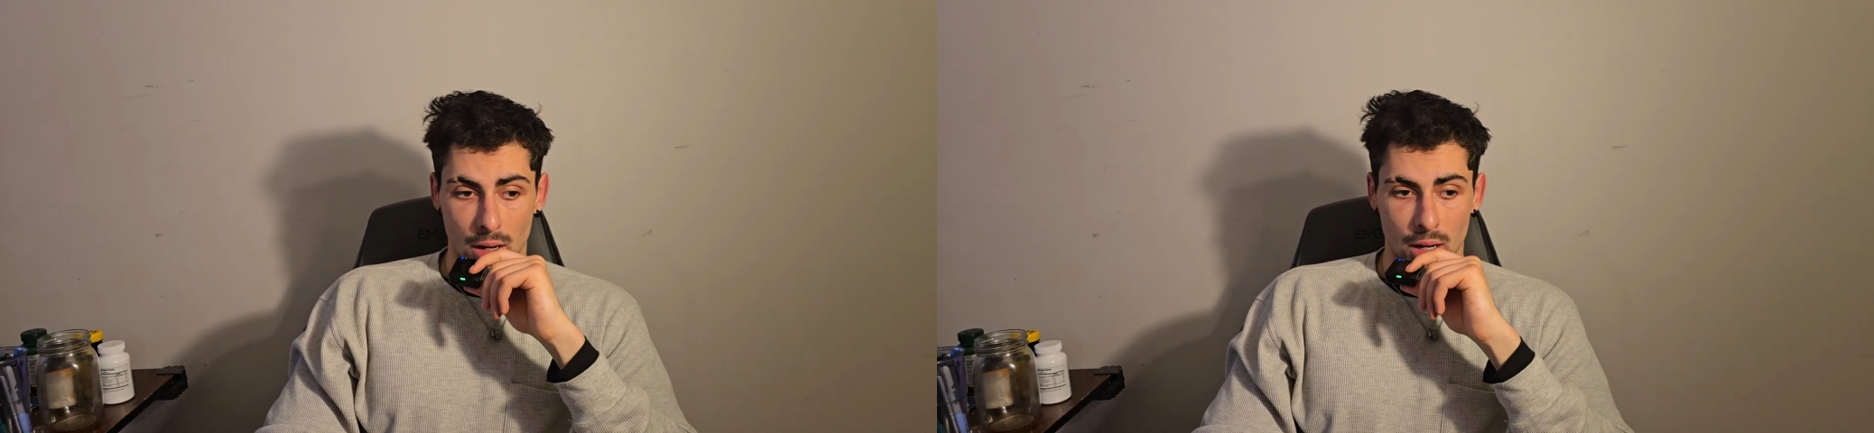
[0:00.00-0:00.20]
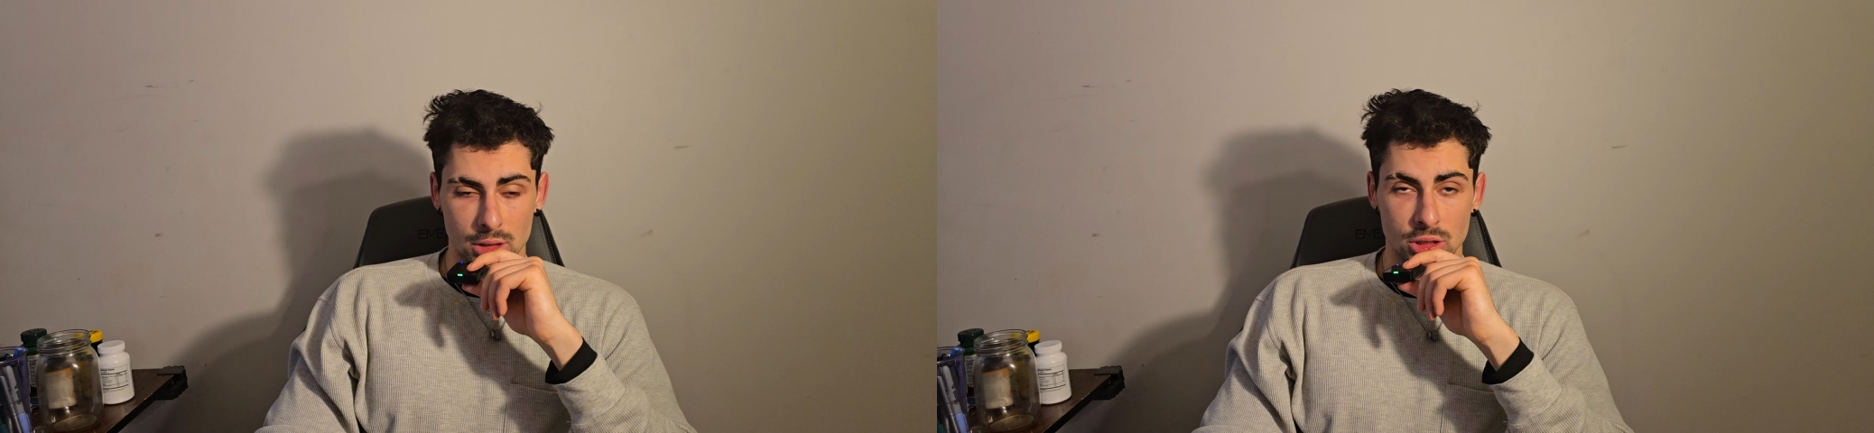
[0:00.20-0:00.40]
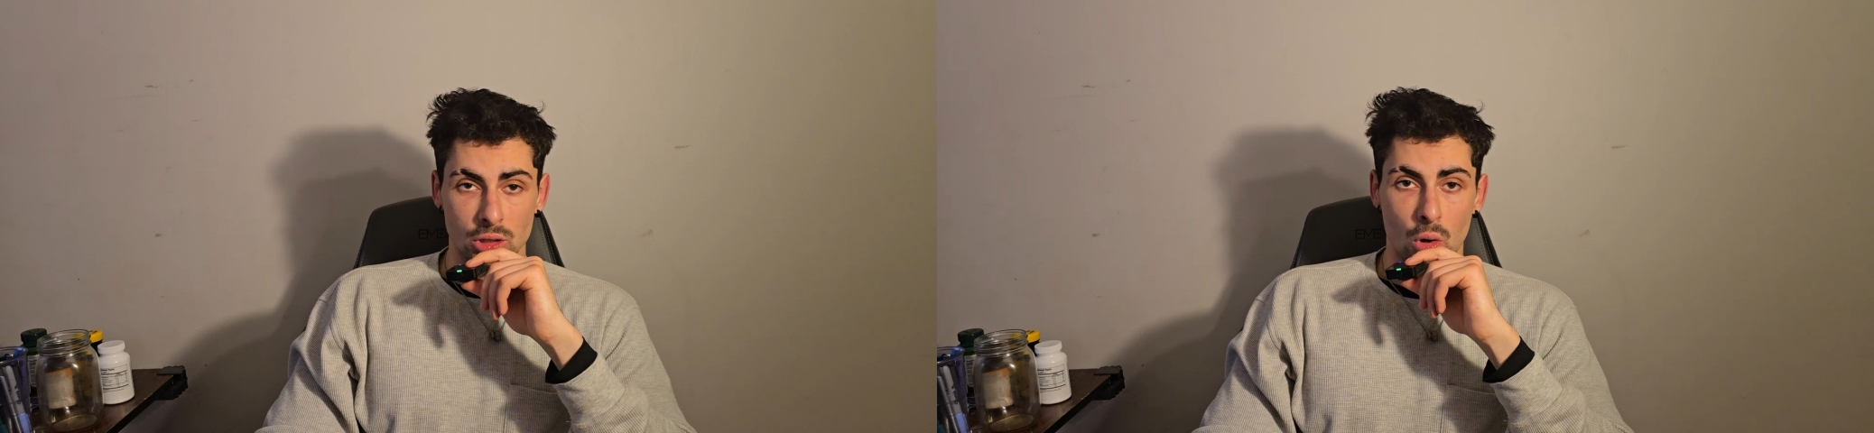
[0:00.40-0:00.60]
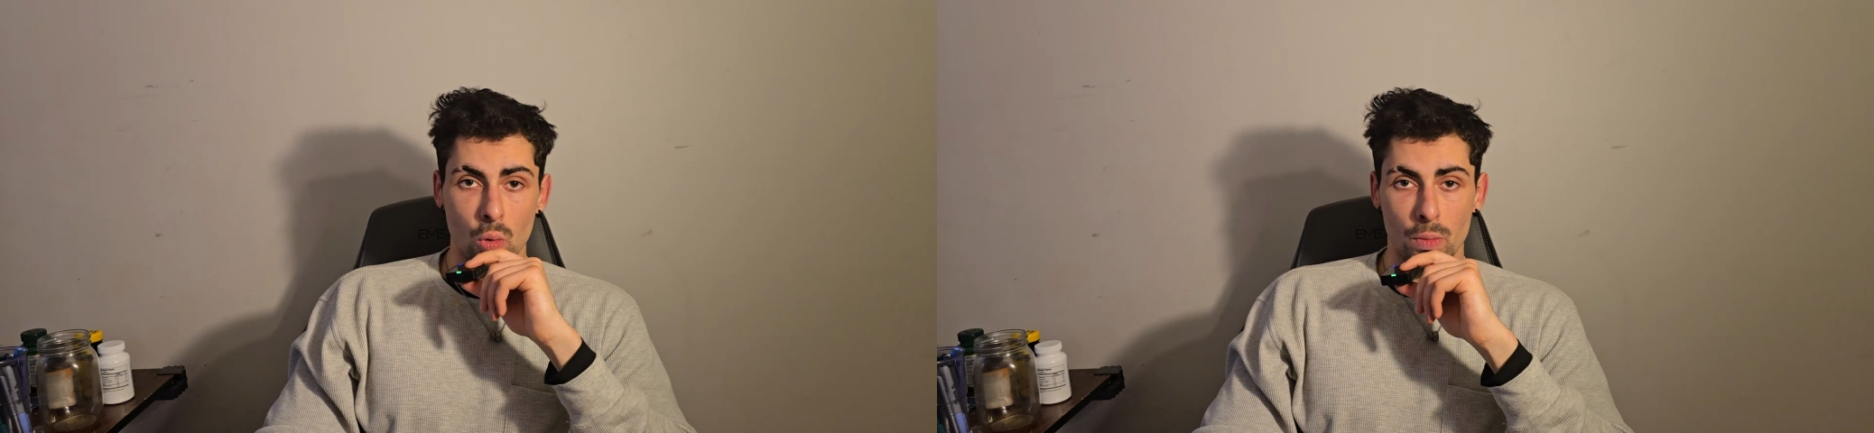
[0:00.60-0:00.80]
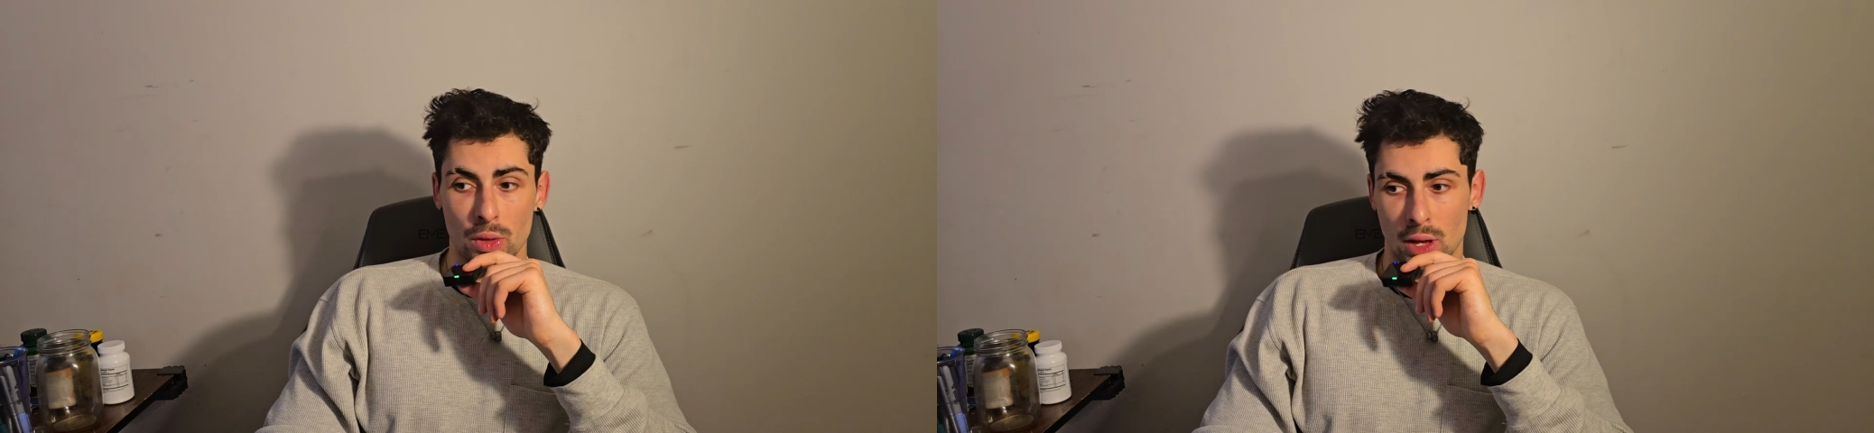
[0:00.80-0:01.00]
I just
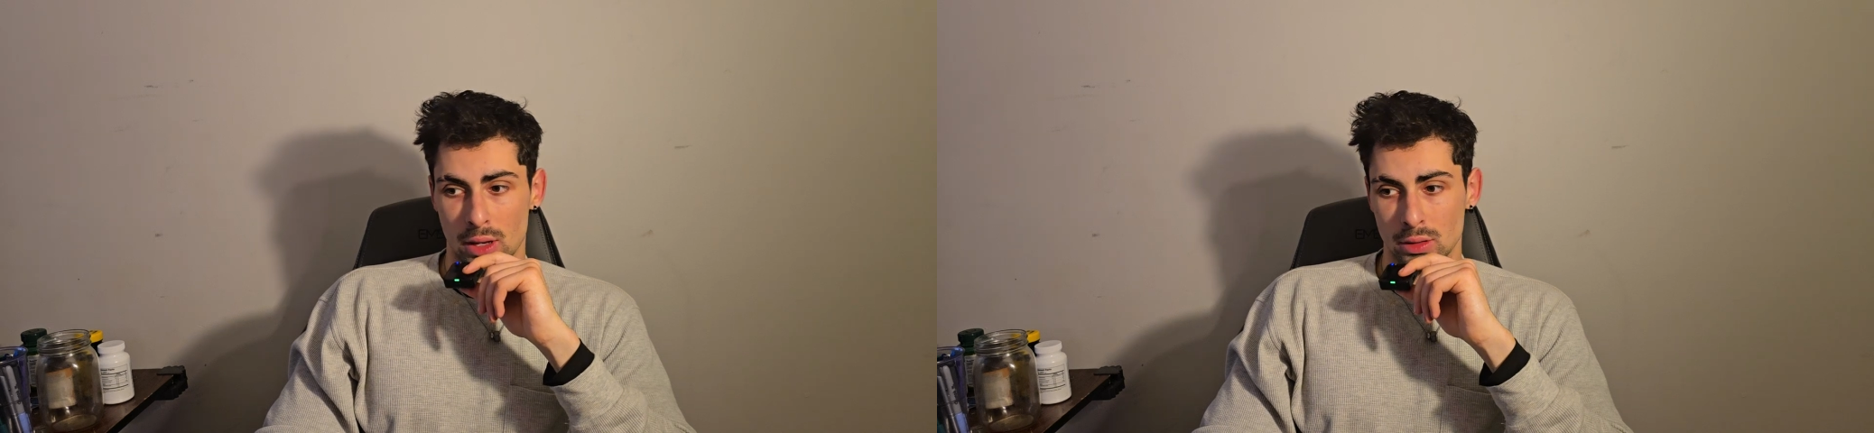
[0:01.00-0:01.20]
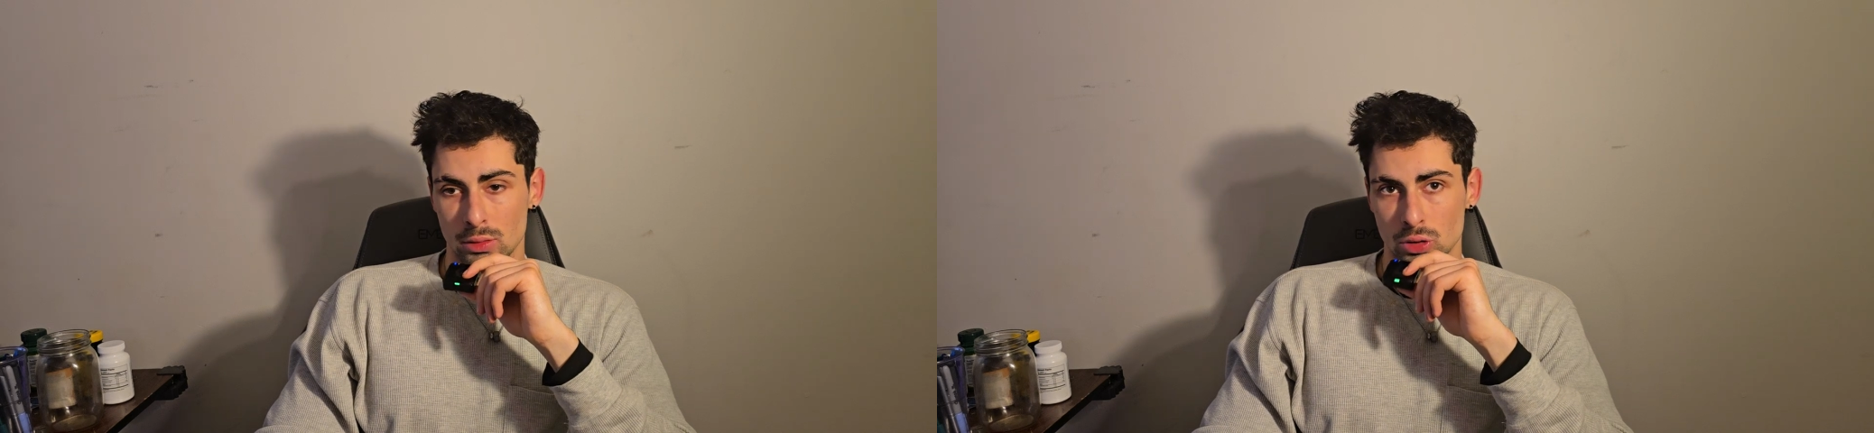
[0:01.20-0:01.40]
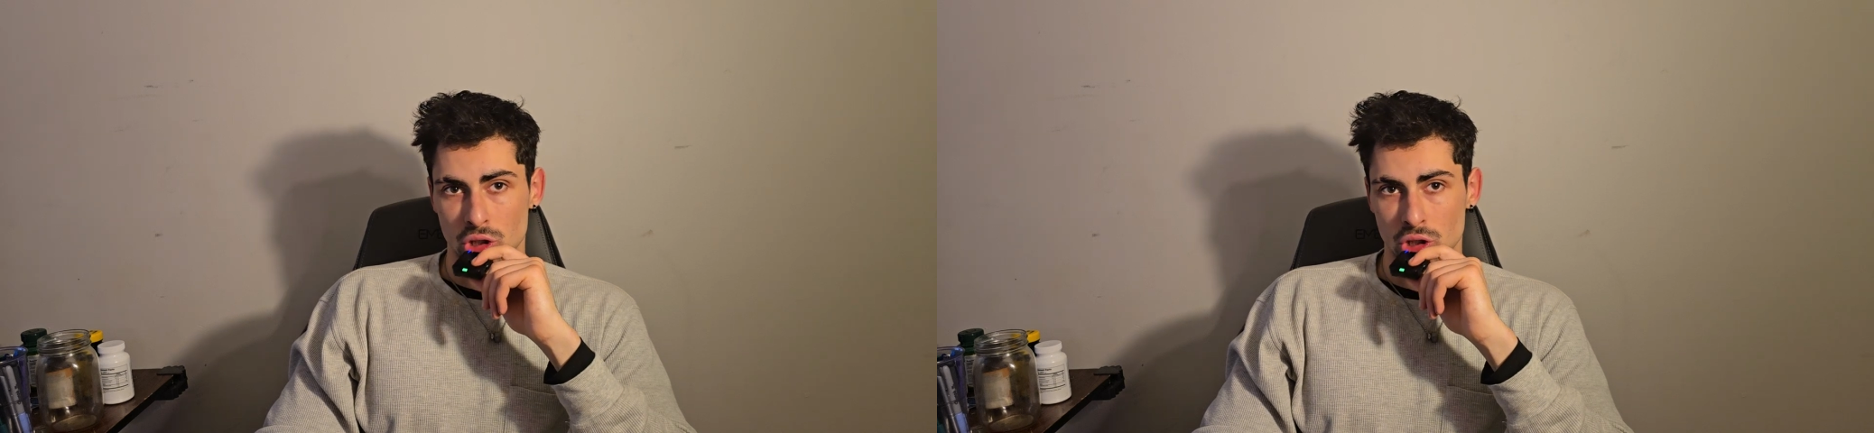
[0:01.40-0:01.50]
hope that